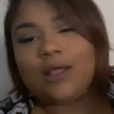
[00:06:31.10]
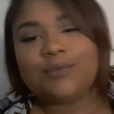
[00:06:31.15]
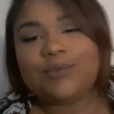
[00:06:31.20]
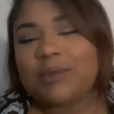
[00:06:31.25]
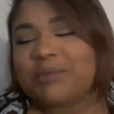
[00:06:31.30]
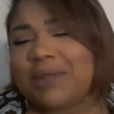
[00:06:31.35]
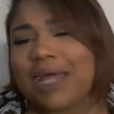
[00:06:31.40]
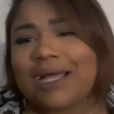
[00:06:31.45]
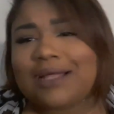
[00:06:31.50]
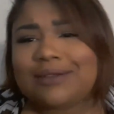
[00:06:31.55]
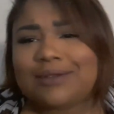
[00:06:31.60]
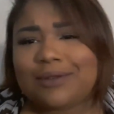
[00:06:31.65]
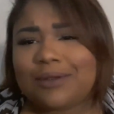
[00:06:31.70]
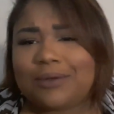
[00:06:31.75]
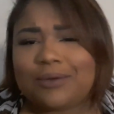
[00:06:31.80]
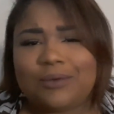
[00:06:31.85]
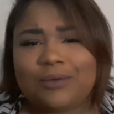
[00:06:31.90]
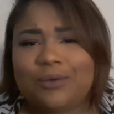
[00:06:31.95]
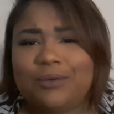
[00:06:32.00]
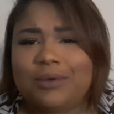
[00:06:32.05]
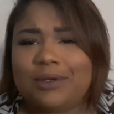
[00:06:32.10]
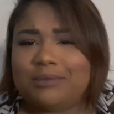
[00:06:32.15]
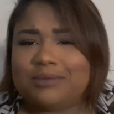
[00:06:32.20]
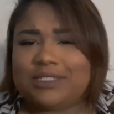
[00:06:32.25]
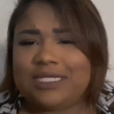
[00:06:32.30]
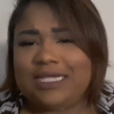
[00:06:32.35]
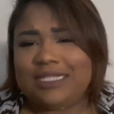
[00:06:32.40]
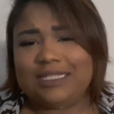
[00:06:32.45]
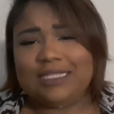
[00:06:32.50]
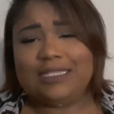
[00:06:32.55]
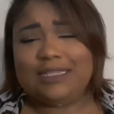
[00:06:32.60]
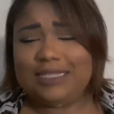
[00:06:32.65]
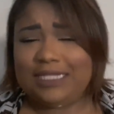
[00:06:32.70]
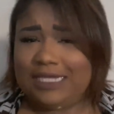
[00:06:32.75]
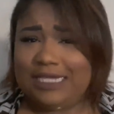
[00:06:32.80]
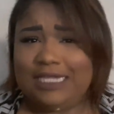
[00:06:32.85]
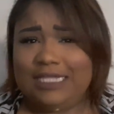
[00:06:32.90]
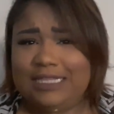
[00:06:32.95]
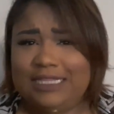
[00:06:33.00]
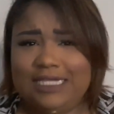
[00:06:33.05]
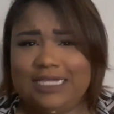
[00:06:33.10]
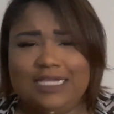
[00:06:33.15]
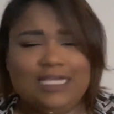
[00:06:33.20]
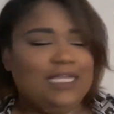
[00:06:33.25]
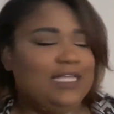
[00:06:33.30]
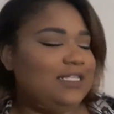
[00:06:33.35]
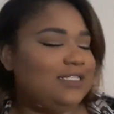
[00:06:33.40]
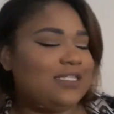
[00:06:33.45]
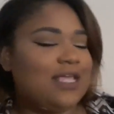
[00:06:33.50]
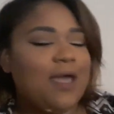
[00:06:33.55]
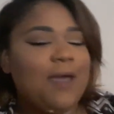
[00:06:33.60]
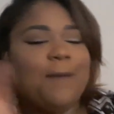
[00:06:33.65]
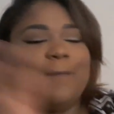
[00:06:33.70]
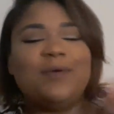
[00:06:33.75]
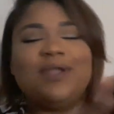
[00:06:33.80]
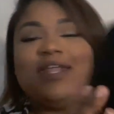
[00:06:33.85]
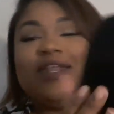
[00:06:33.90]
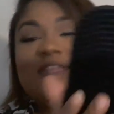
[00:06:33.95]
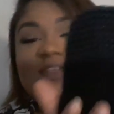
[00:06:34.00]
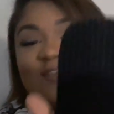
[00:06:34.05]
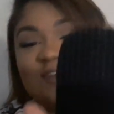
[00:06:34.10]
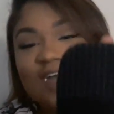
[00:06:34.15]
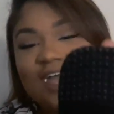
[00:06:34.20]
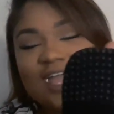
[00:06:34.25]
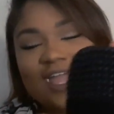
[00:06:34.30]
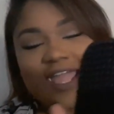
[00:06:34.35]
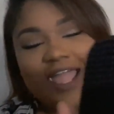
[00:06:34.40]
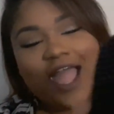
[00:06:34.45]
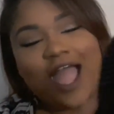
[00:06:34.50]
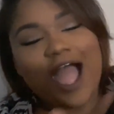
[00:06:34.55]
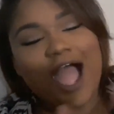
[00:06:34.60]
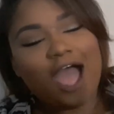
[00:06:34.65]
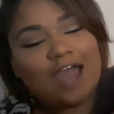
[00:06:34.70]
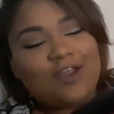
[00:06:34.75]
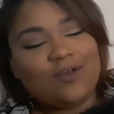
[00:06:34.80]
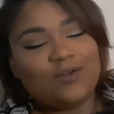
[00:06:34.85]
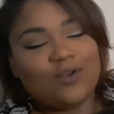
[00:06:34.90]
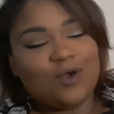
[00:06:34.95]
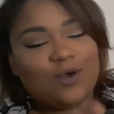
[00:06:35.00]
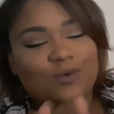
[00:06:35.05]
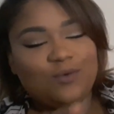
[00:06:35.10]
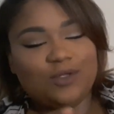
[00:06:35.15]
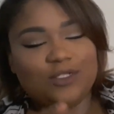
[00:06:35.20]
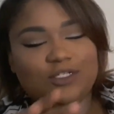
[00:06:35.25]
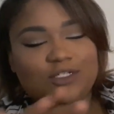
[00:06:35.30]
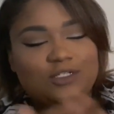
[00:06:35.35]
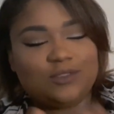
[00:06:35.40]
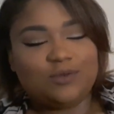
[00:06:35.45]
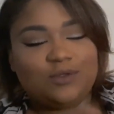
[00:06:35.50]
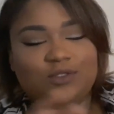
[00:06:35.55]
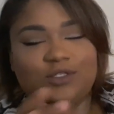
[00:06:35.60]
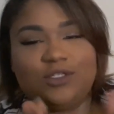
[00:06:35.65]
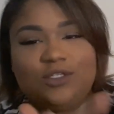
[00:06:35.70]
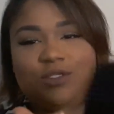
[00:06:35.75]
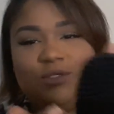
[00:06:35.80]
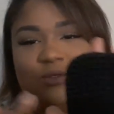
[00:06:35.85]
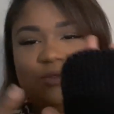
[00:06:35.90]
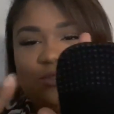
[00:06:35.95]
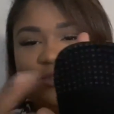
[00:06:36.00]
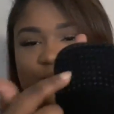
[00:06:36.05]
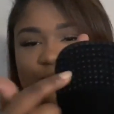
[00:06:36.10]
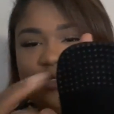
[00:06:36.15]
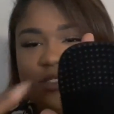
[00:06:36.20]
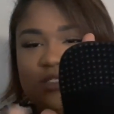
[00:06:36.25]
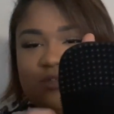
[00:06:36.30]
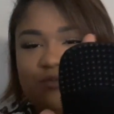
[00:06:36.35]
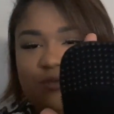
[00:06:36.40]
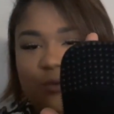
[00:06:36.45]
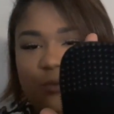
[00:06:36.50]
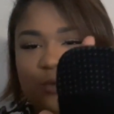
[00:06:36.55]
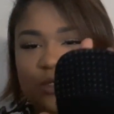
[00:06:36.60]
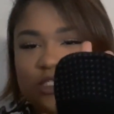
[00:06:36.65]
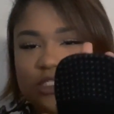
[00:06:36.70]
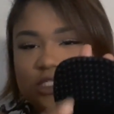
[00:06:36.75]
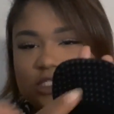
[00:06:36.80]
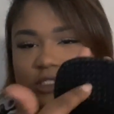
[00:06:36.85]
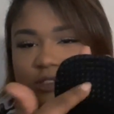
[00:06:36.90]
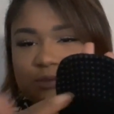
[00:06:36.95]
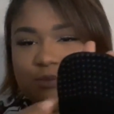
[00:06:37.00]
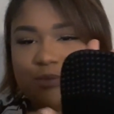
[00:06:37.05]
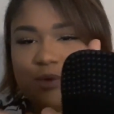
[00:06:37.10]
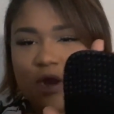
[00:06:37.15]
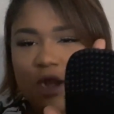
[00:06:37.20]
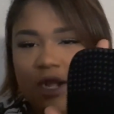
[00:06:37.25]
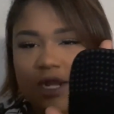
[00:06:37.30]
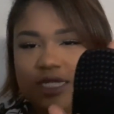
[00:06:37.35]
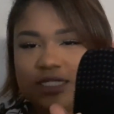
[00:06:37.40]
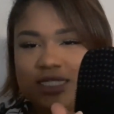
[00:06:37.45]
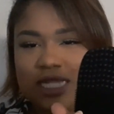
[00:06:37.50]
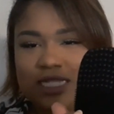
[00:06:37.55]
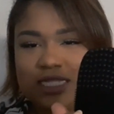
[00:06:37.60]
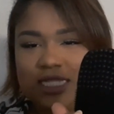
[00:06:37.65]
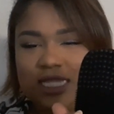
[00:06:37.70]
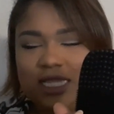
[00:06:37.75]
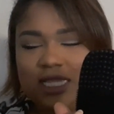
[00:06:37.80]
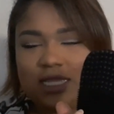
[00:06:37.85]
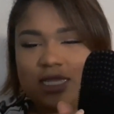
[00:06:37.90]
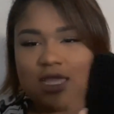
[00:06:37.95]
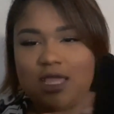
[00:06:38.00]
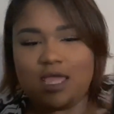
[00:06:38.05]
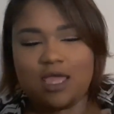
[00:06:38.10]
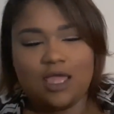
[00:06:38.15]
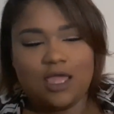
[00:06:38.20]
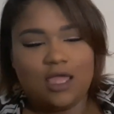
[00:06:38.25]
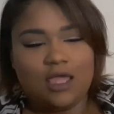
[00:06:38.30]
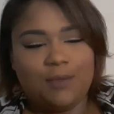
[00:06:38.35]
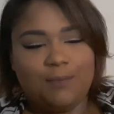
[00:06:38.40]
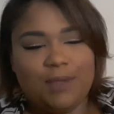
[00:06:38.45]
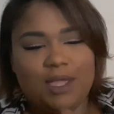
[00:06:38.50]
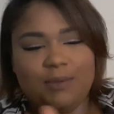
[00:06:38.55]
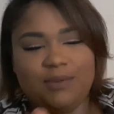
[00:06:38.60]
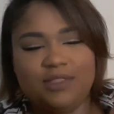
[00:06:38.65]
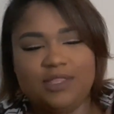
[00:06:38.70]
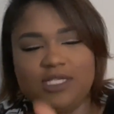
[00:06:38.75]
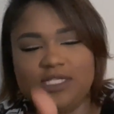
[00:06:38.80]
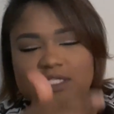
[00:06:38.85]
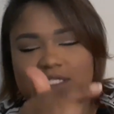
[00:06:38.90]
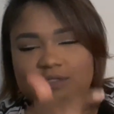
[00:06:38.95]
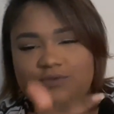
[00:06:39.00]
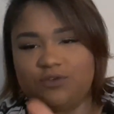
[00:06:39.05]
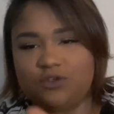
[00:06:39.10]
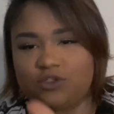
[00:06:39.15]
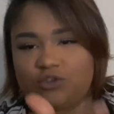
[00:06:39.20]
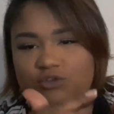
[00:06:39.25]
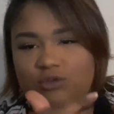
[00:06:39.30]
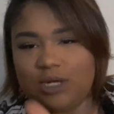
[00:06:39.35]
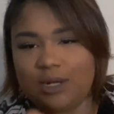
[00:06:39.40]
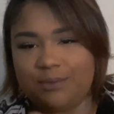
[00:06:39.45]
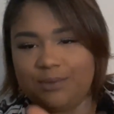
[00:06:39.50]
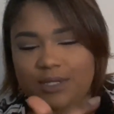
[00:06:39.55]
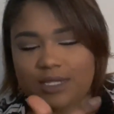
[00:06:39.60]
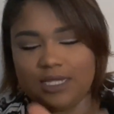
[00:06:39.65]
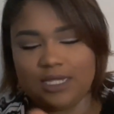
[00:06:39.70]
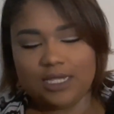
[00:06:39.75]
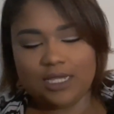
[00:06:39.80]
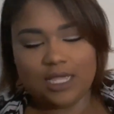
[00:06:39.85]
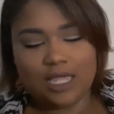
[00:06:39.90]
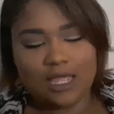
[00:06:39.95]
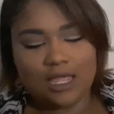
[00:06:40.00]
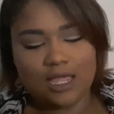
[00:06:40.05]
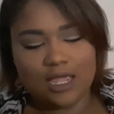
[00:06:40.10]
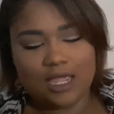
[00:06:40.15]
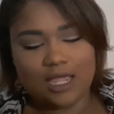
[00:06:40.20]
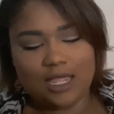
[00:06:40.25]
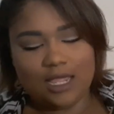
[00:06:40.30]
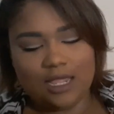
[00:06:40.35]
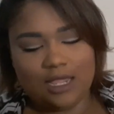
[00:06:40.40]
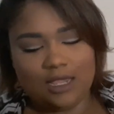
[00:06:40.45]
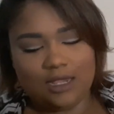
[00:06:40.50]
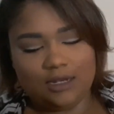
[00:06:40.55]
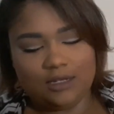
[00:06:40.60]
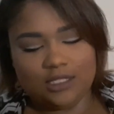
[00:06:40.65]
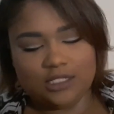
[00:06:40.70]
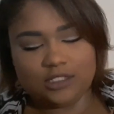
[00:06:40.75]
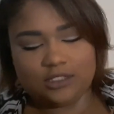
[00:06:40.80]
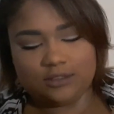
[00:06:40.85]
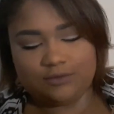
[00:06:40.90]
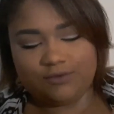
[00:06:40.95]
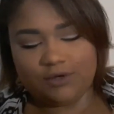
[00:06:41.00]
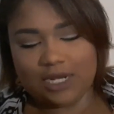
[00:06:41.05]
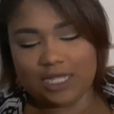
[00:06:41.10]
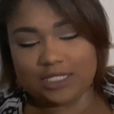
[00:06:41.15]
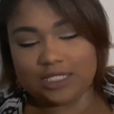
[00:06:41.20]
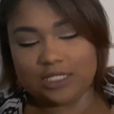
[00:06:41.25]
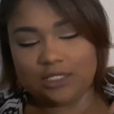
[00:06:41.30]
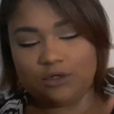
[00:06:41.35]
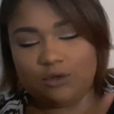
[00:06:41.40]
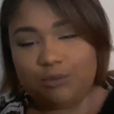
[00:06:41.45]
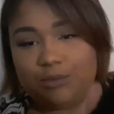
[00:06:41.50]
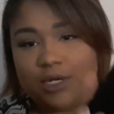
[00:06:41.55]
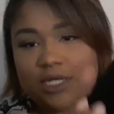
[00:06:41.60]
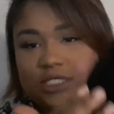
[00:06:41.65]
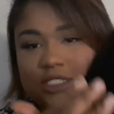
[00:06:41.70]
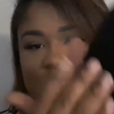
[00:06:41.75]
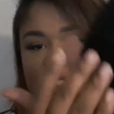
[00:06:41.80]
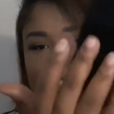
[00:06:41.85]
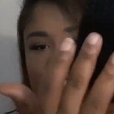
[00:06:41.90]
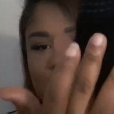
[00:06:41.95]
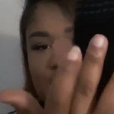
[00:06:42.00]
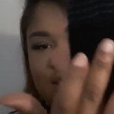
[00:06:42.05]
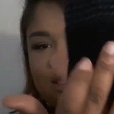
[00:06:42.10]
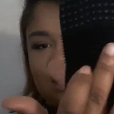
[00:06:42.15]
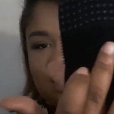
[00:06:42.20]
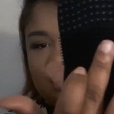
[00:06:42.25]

I don't know what I'm saying, the thingies. But anyway, I don't know which you're supposed to use which for which part, because I think maybe this is for scrubbing, and this is for like the little brushes,